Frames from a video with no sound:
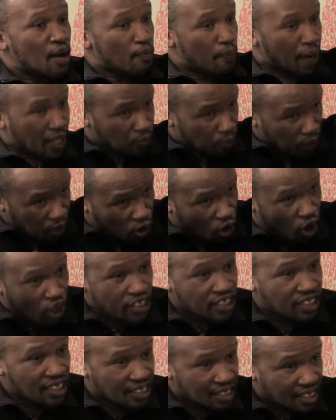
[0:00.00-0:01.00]
But
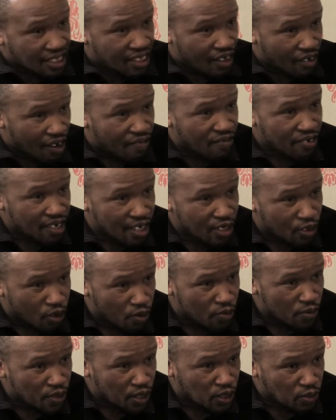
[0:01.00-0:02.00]
because as the South African
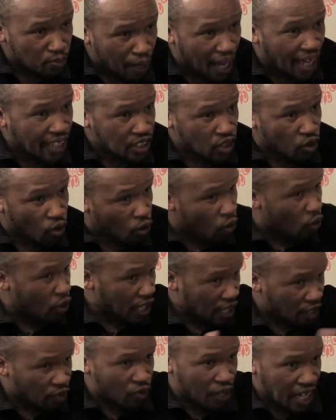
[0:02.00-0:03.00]
Communist Party
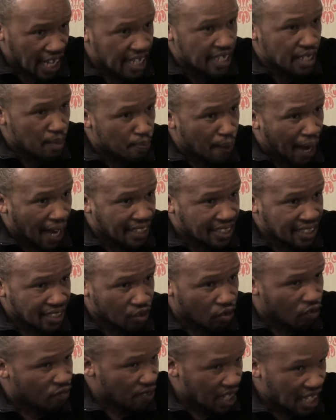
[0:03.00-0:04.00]
or any
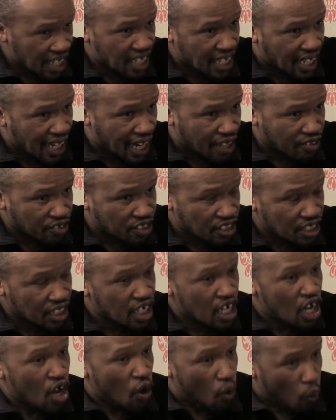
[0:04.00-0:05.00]
party of any
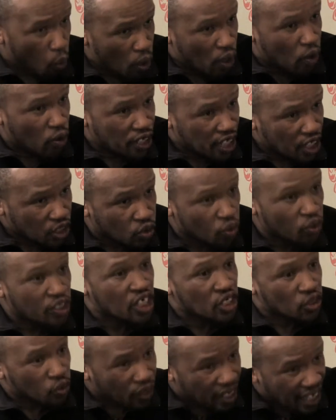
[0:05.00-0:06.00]
country, we got a
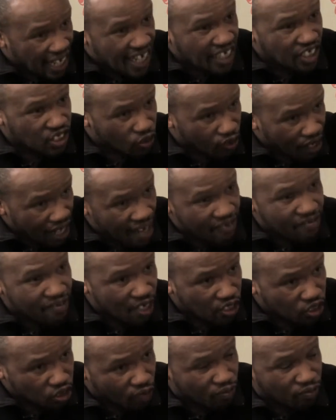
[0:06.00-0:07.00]
duty to raise your
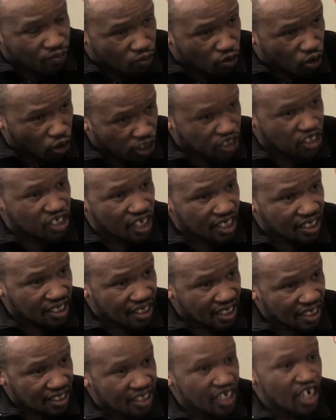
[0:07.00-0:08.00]
levels of
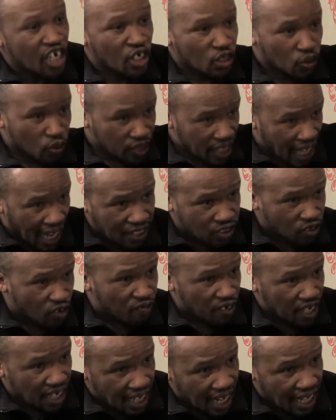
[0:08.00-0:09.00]
consciousness to that
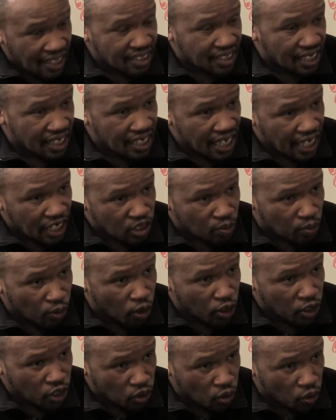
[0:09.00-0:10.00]
of a class that
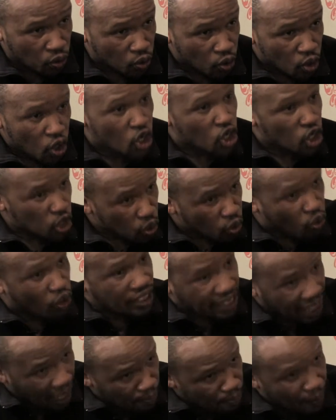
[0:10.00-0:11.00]
exploits you, you
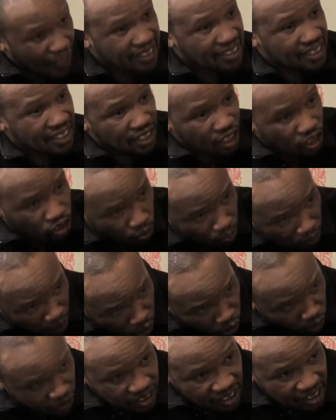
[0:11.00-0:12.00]
got capacity to be
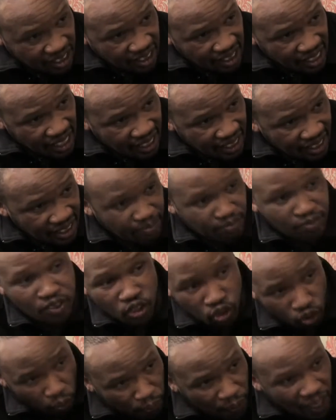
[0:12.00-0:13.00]
consistent,
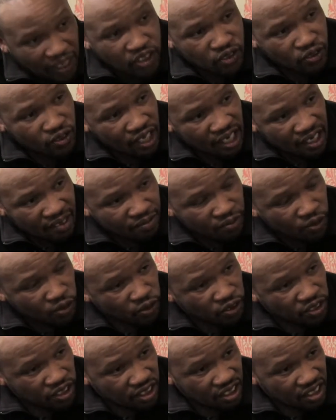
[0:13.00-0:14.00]
to pursue the
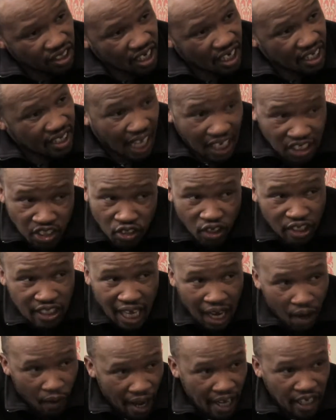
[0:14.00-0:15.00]
revolution. That's not
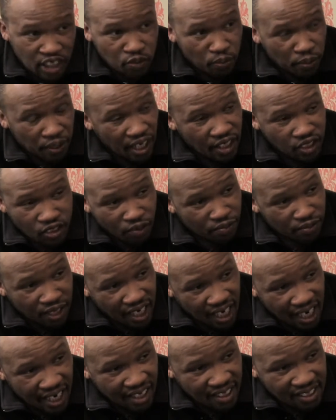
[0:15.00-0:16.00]
our experience of
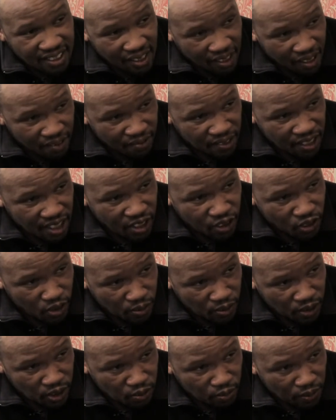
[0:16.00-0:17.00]
the current South African
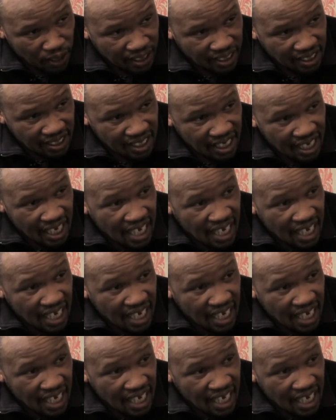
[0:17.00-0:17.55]
Communist Party.